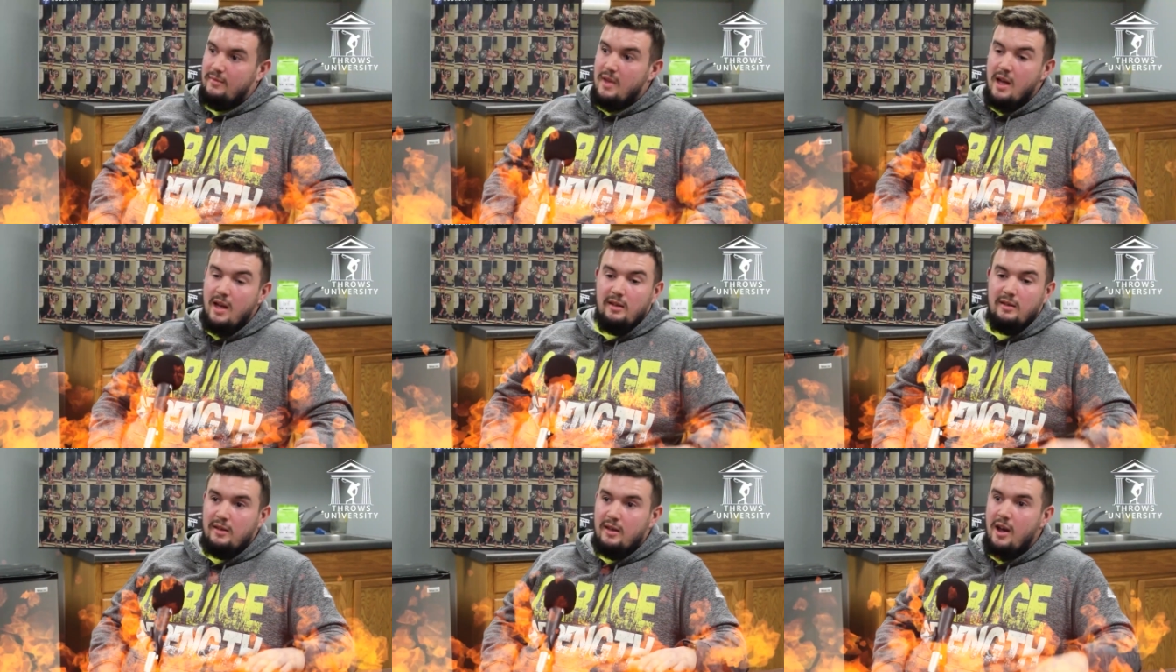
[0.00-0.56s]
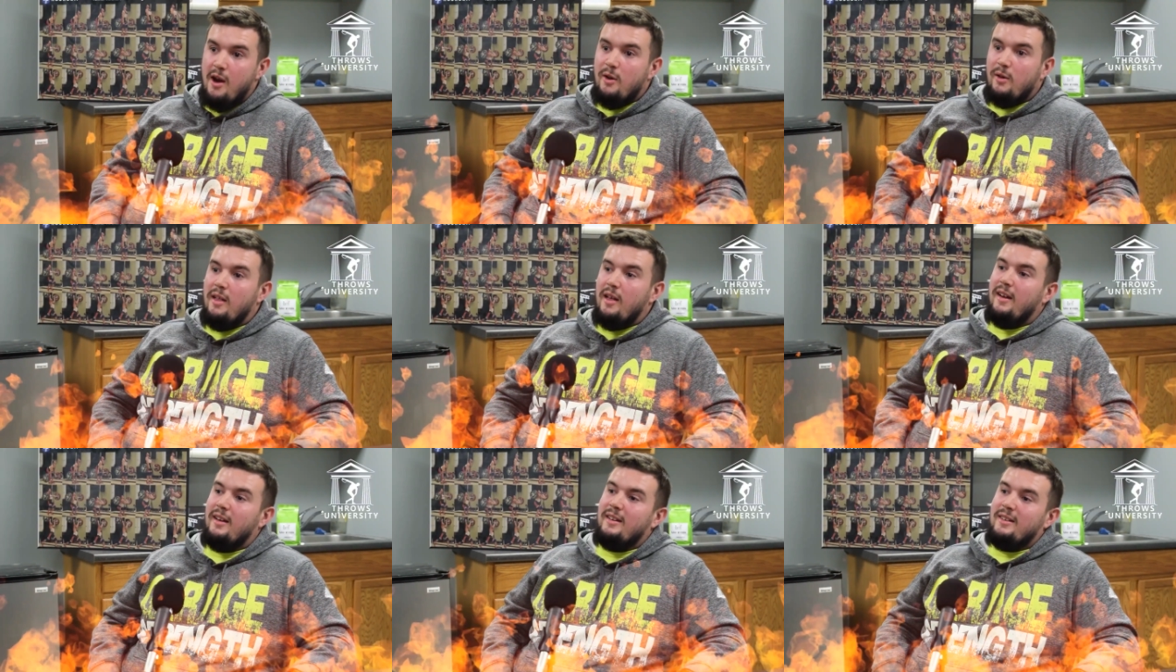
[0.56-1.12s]
Legs,
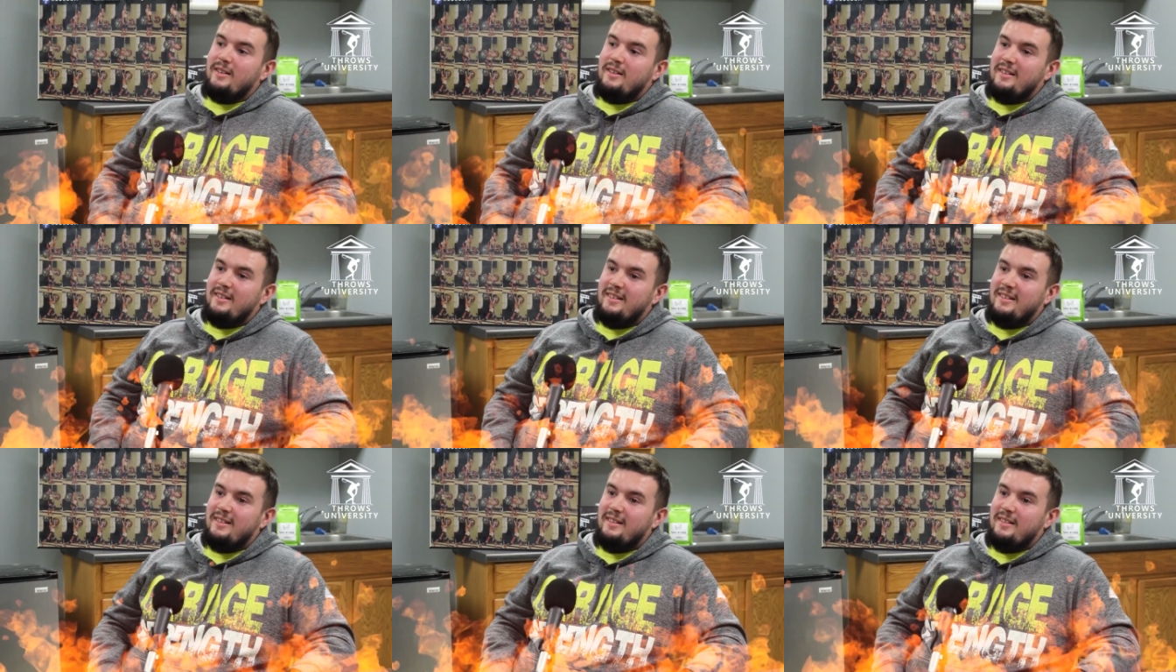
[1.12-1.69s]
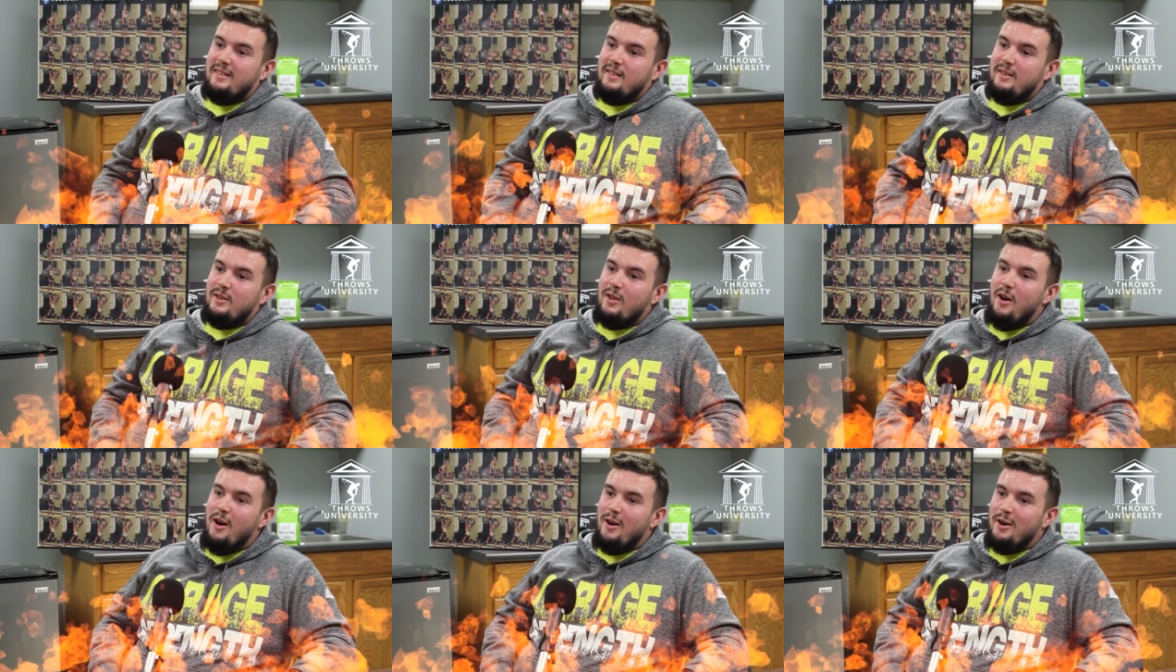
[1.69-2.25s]
Carolinas.
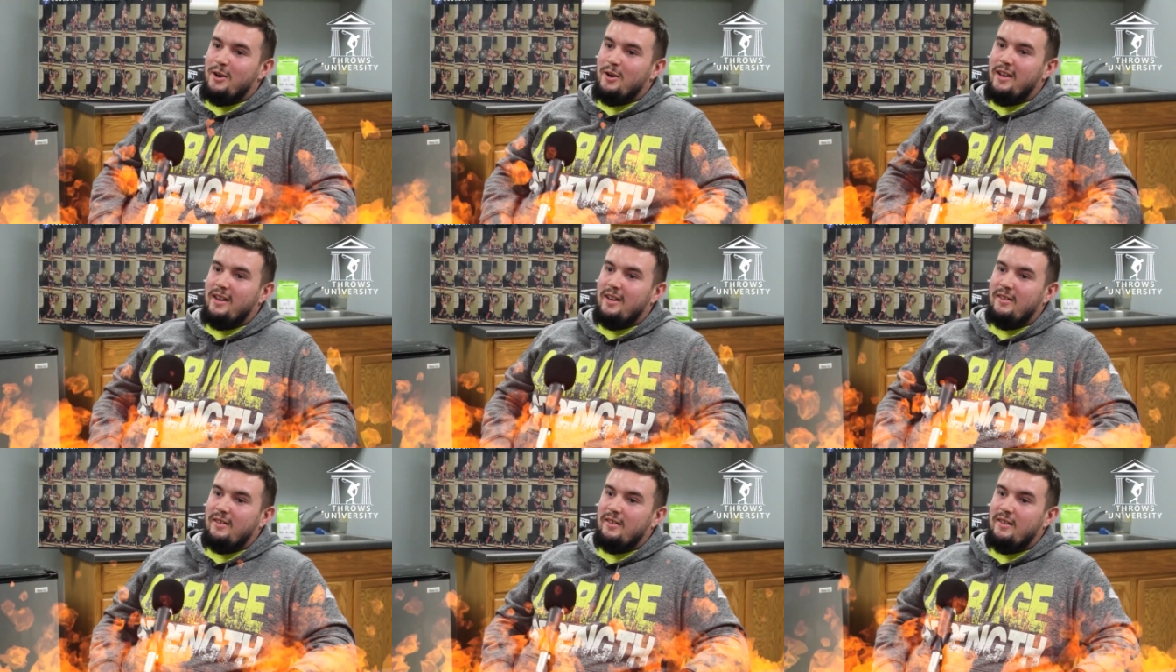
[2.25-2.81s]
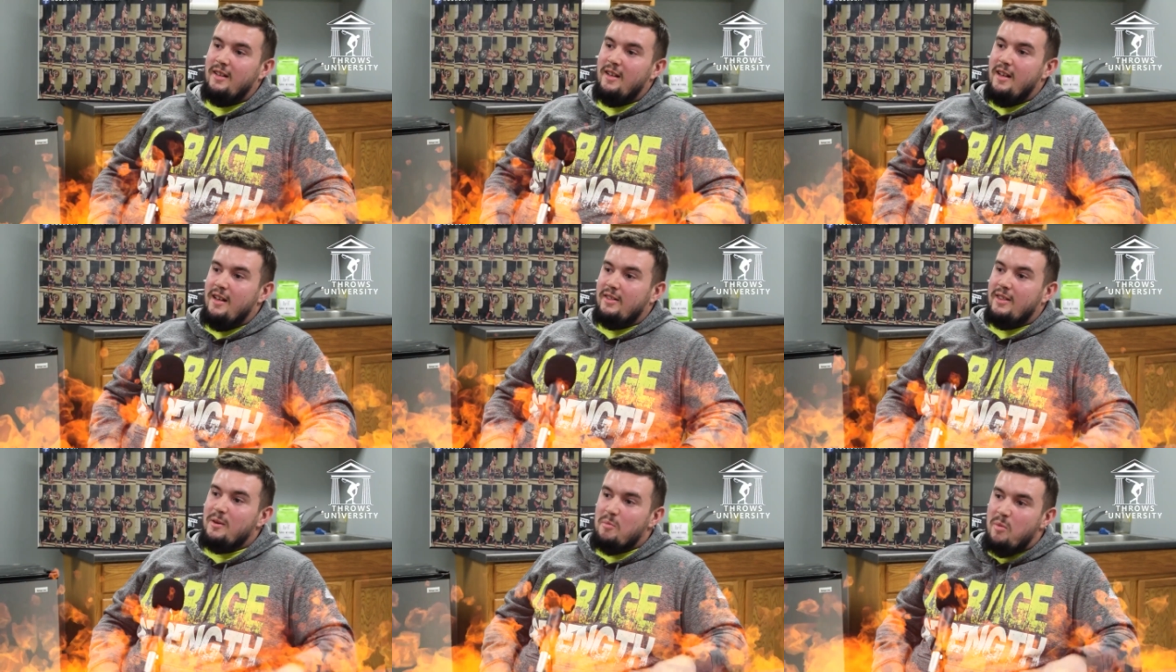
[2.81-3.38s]
Hogger heel,
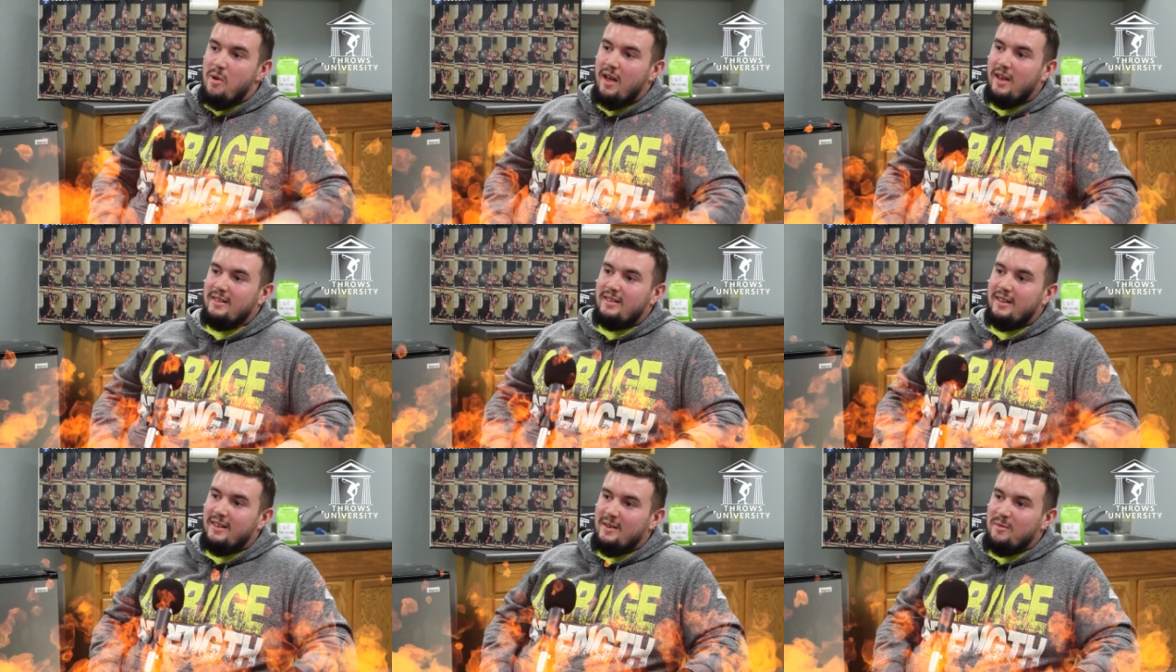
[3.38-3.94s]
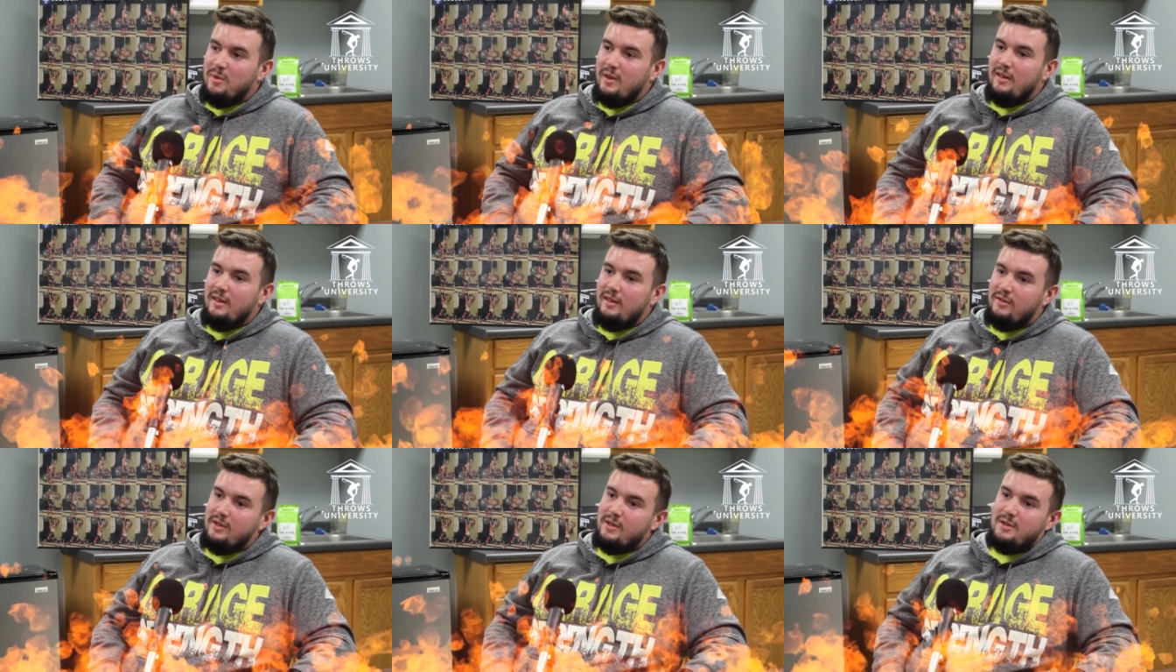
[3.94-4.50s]
the best Olympic
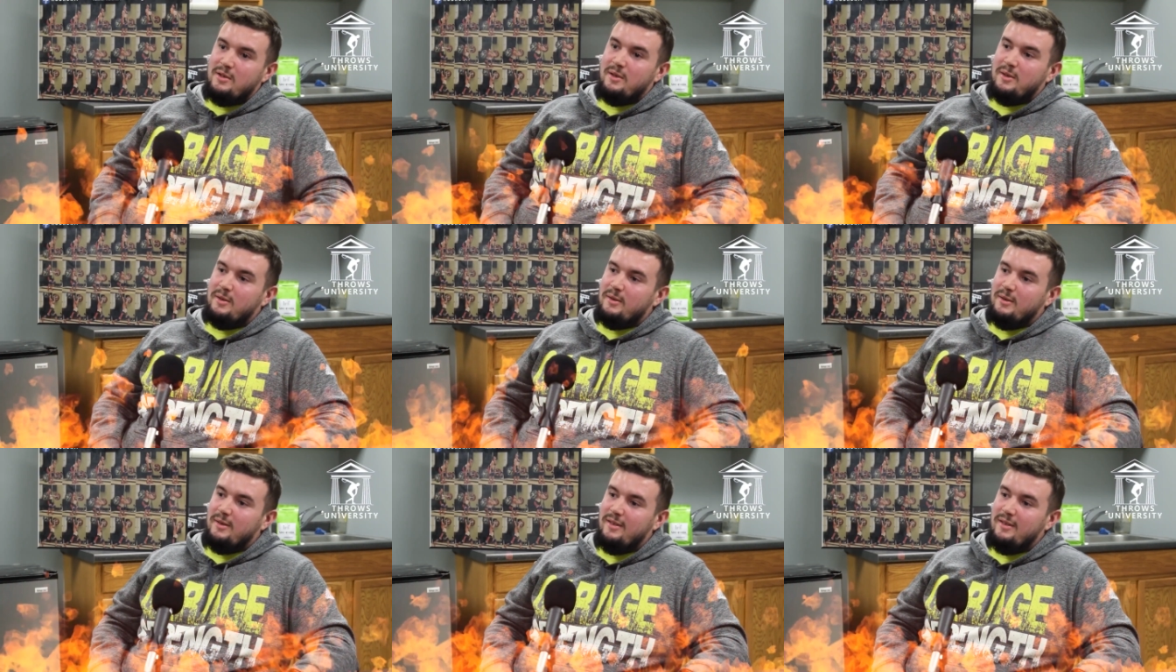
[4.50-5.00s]
lifting shoe.